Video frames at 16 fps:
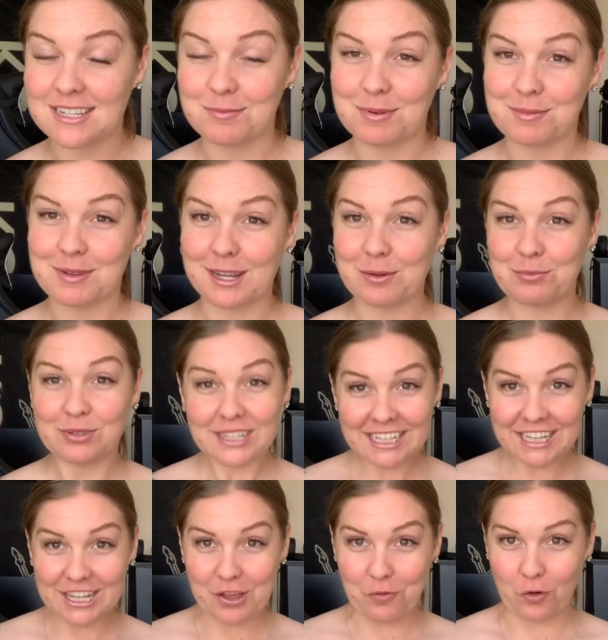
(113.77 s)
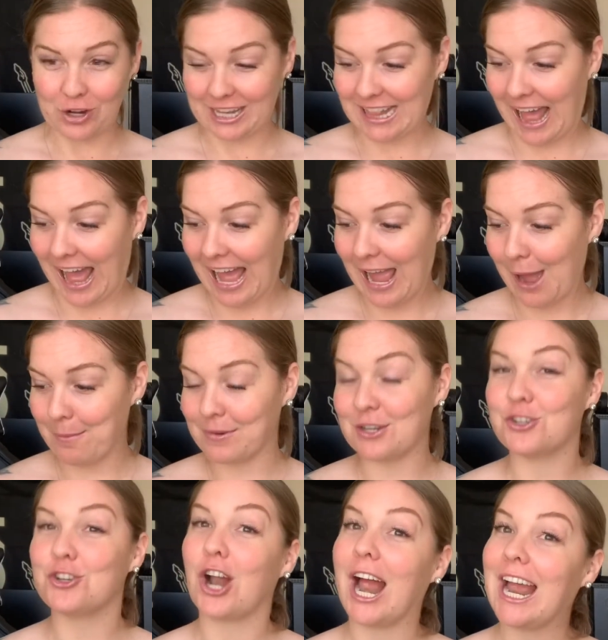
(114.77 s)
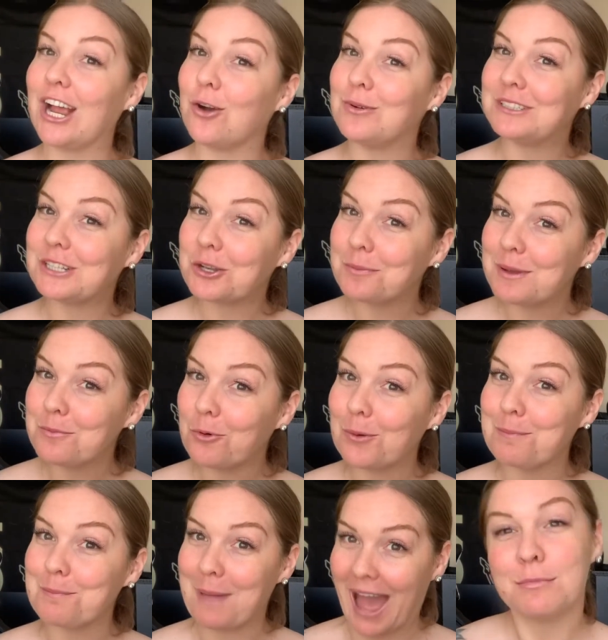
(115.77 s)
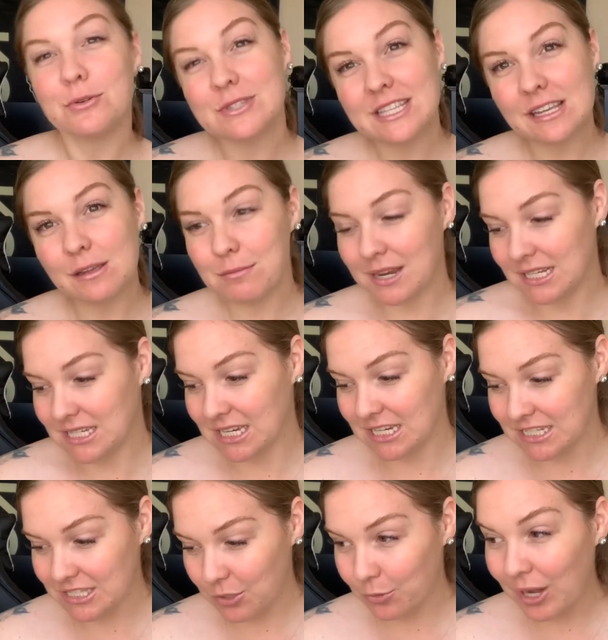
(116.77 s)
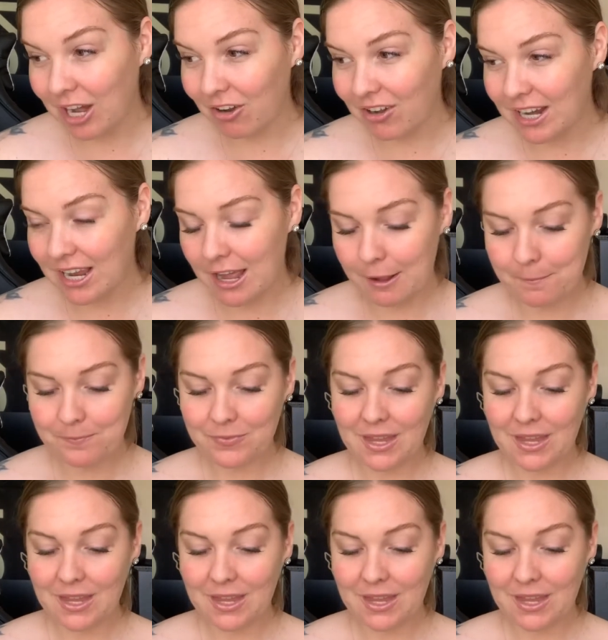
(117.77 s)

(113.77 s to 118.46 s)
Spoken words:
I'm going to be completely avoiding that. I'm going to try and go a little bit more matte. Mostly in my T-zone area.